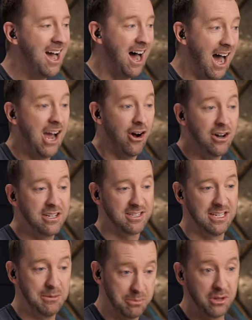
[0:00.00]
I
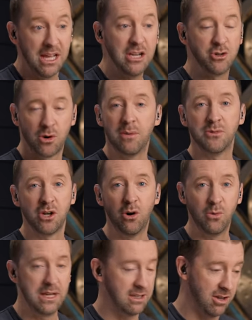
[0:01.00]
honestly play drums
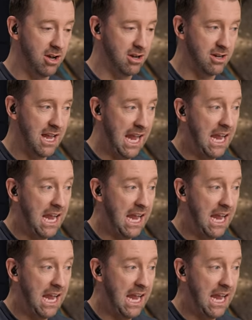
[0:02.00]
all week long.